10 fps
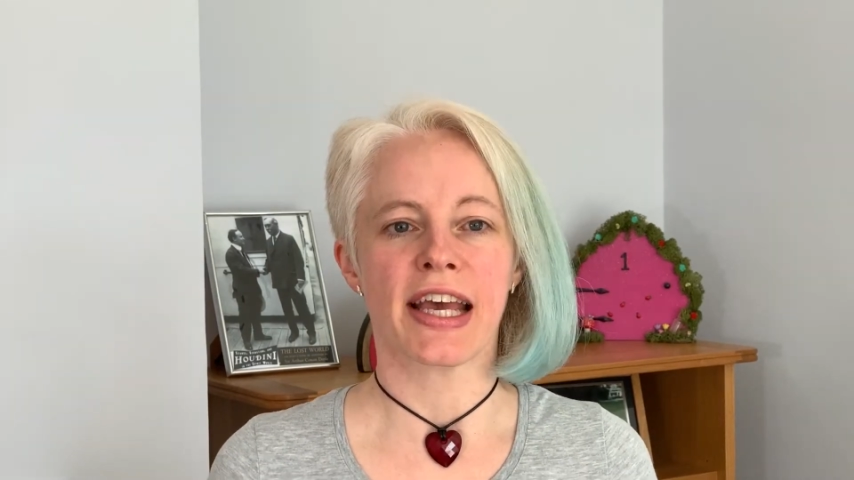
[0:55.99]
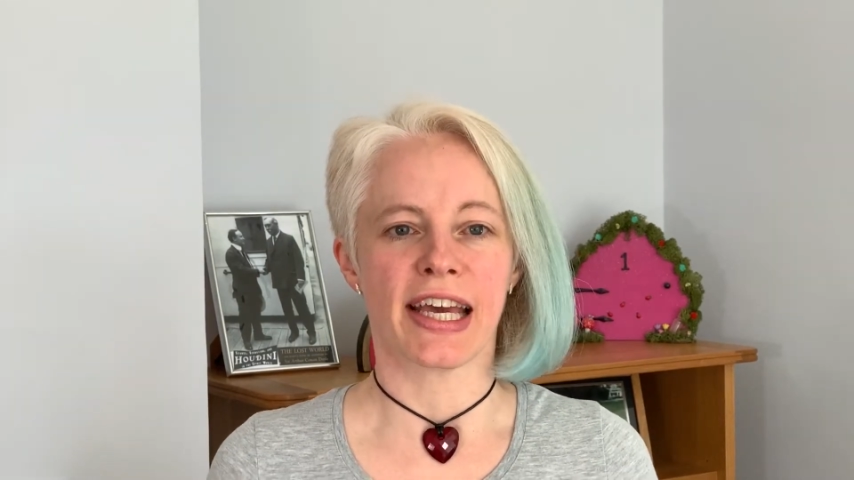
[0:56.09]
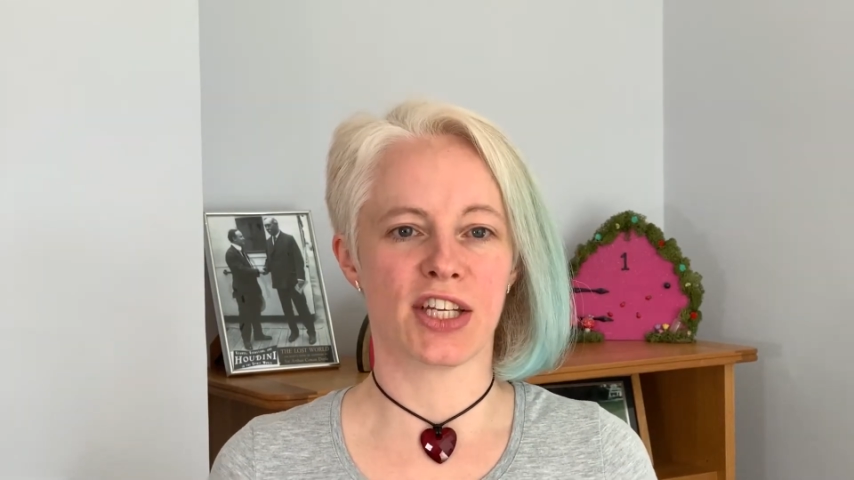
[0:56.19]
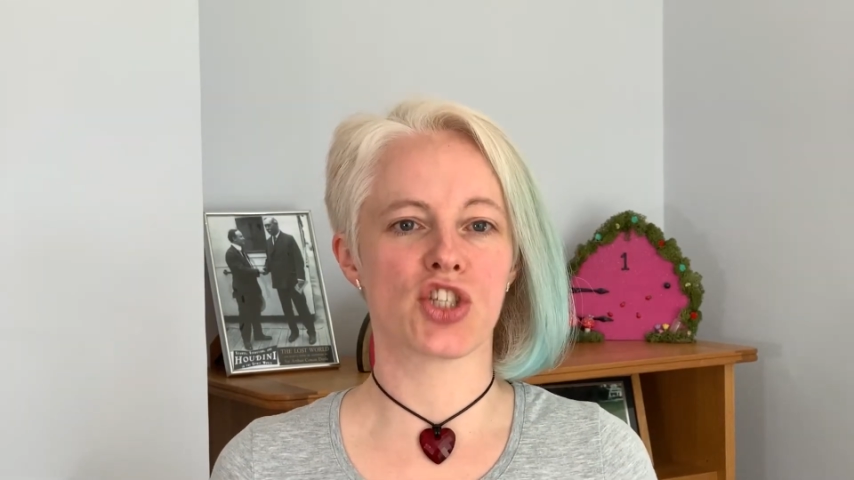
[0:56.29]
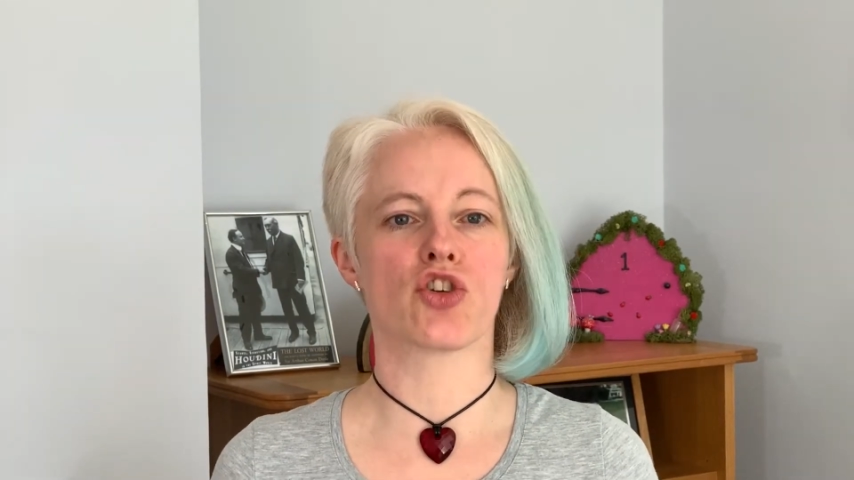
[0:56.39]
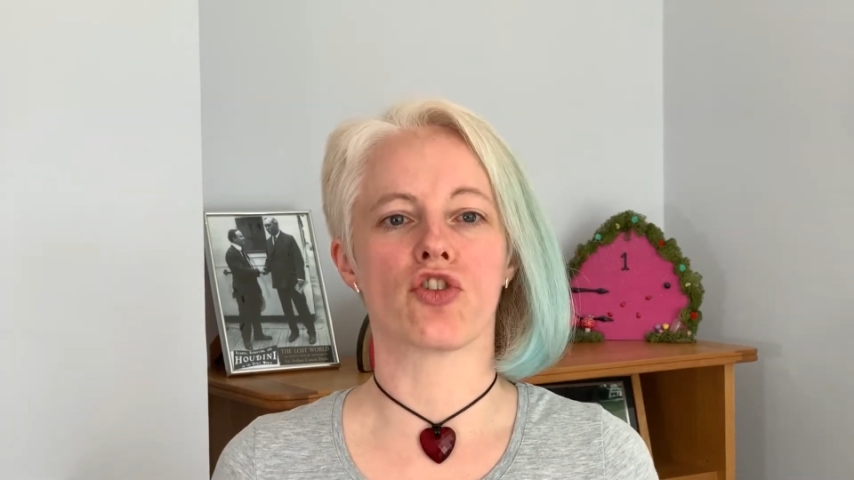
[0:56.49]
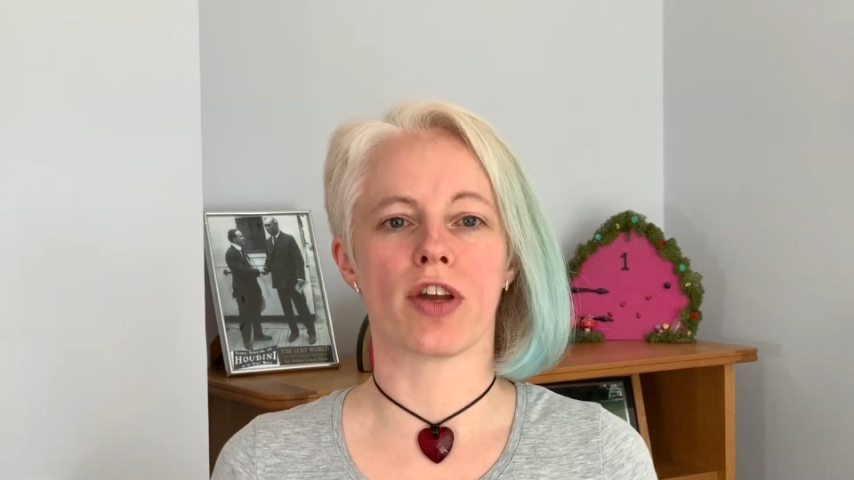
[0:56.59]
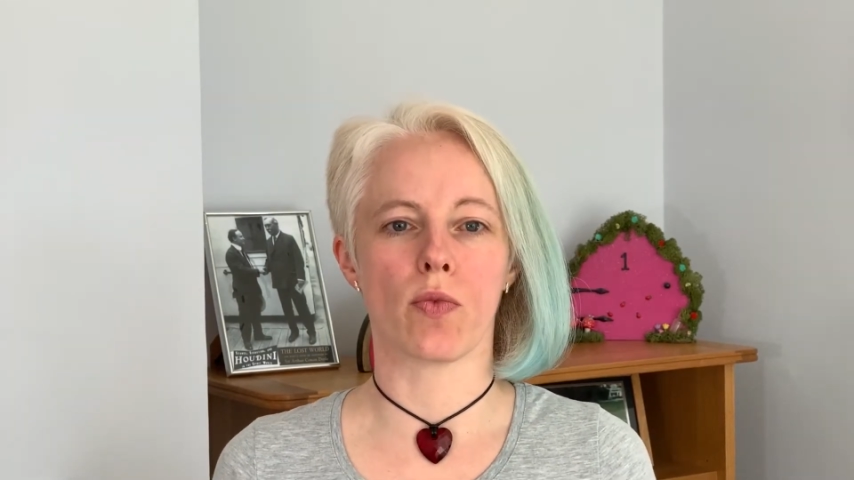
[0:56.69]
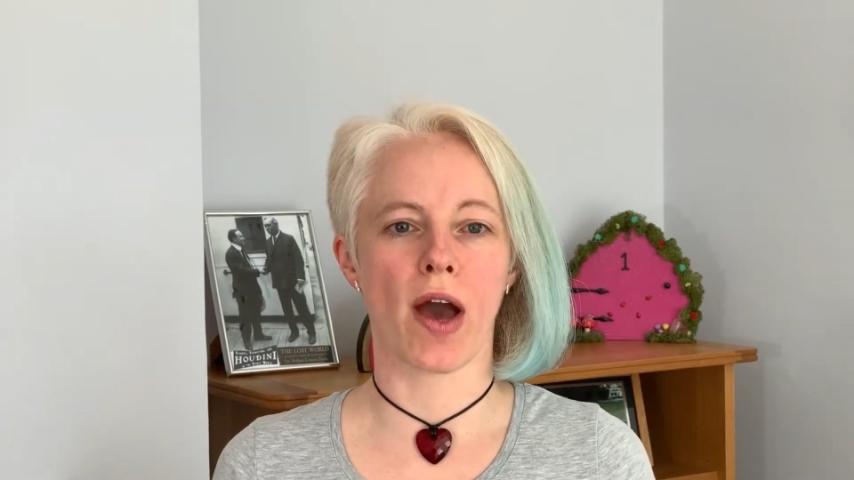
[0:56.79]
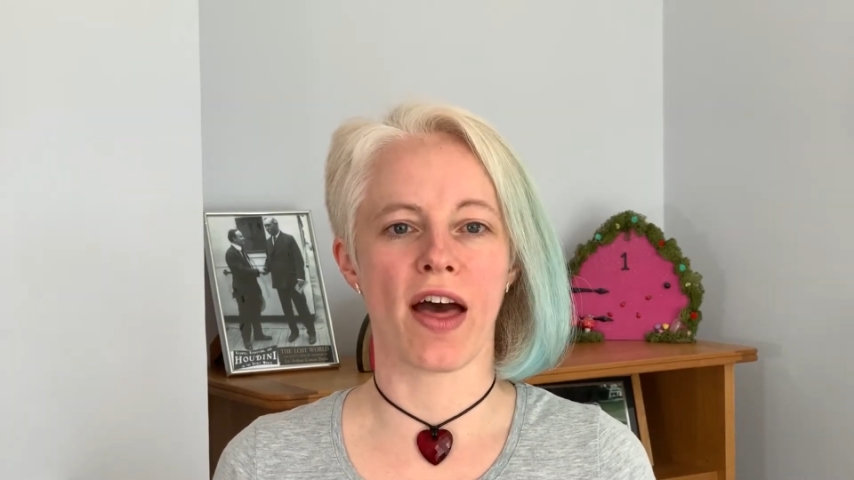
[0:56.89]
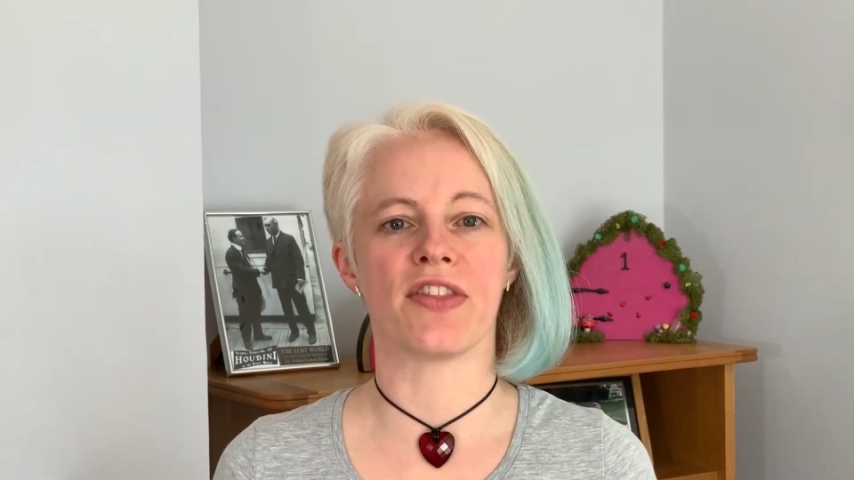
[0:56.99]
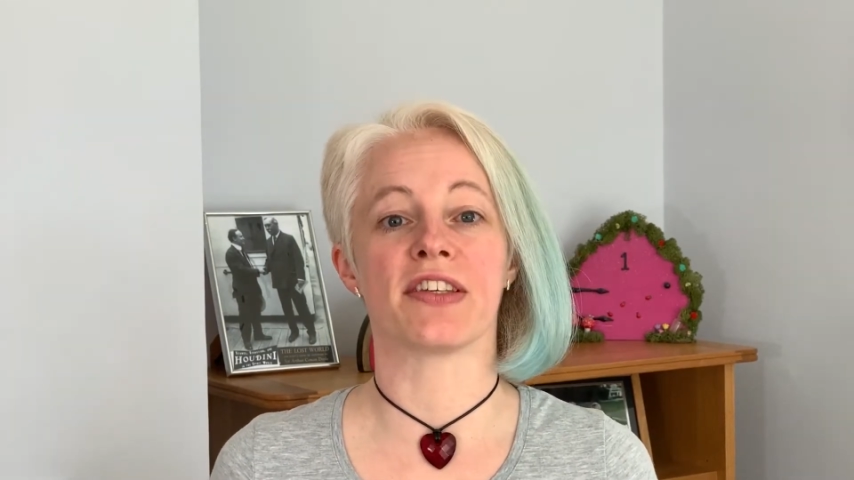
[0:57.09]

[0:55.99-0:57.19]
in a story where the